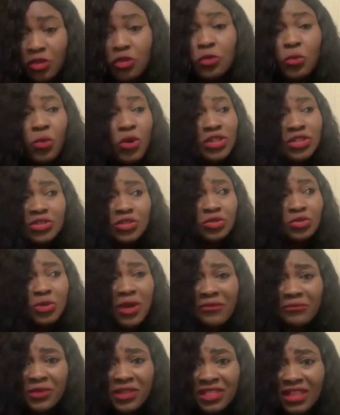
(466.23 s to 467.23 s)
You want to
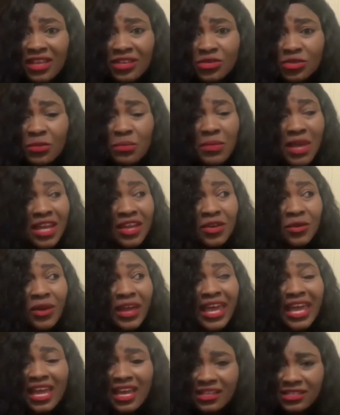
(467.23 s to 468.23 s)
do everything to make
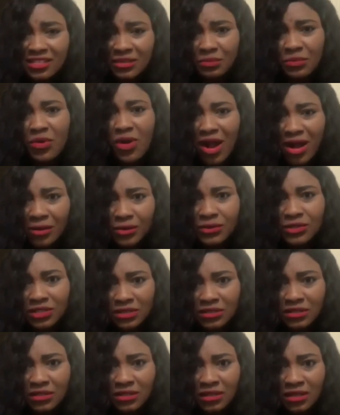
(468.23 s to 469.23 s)
your kids proud.
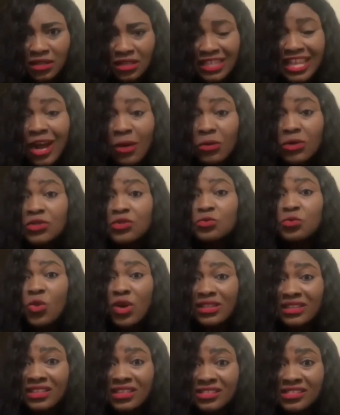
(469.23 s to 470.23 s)
That was
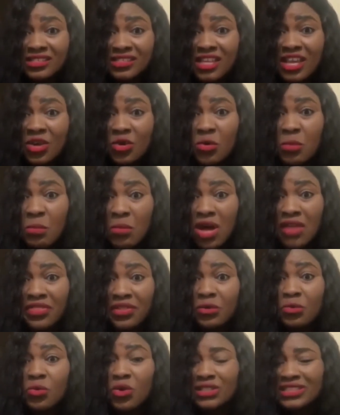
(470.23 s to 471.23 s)
what the single
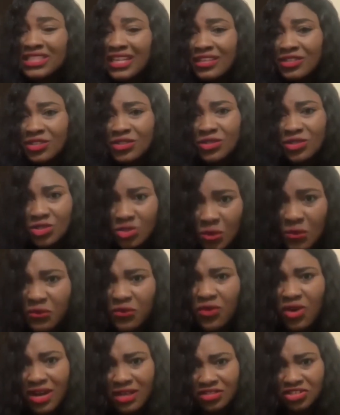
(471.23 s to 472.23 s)
mother wanted to do
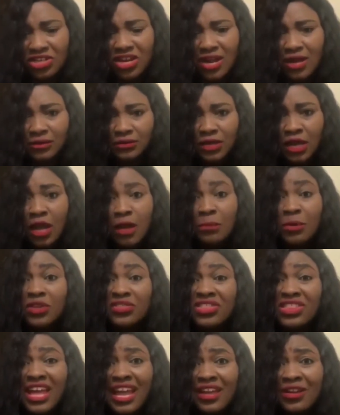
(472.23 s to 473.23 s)
for her child.
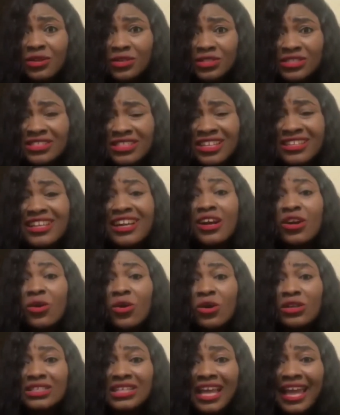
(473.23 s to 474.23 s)
But thank God today that
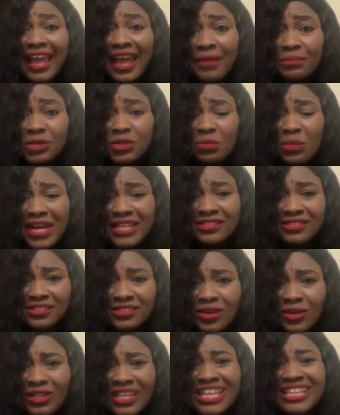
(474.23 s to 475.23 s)
God kept my
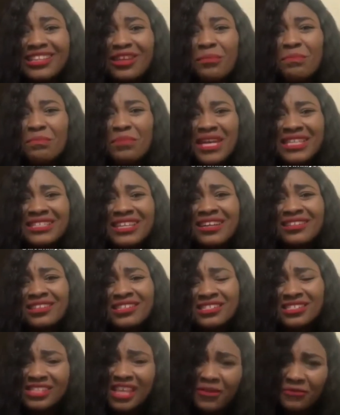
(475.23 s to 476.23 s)
son in a better and
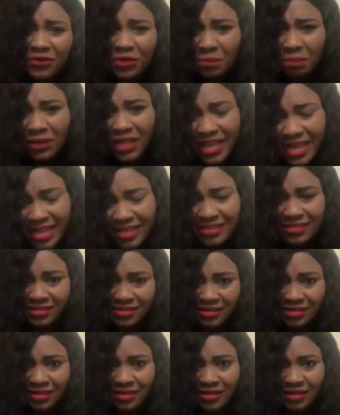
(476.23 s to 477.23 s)
a safer
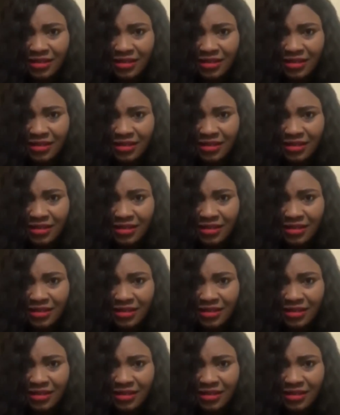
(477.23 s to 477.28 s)
place.